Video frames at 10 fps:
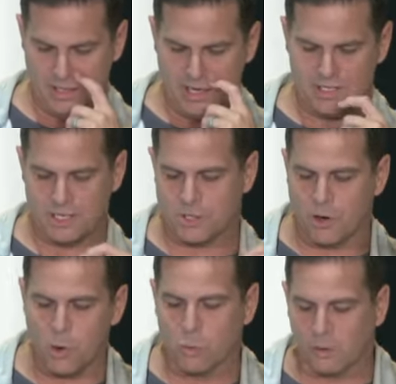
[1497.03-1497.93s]
It says, so
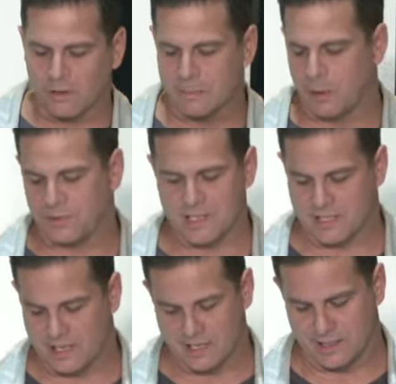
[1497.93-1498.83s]
don't worry about these
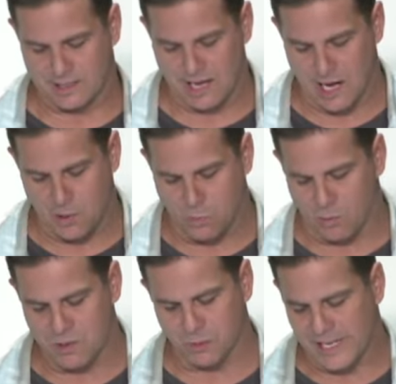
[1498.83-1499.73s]
things, saying
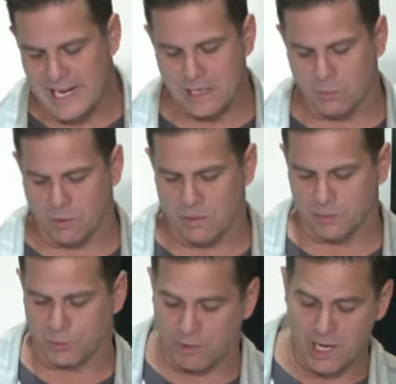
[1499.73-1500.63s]
what we will eat, what we
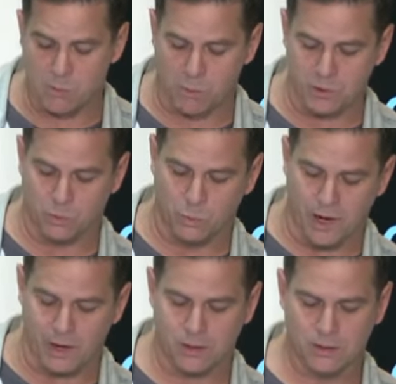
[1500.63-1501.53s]
will drink, what we will
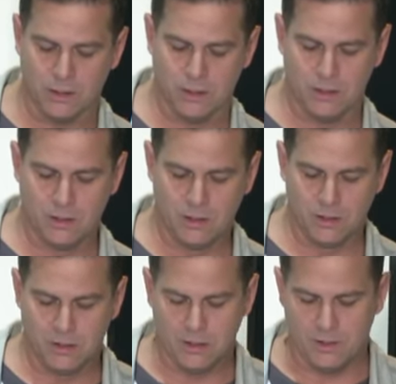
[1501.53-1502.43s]
wear.
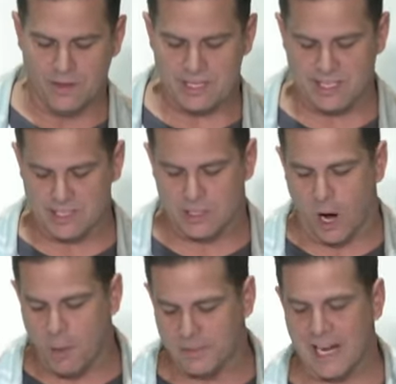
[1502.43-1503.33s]
These things
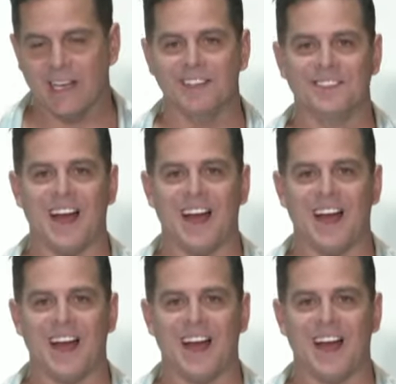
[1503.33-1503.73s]
dominate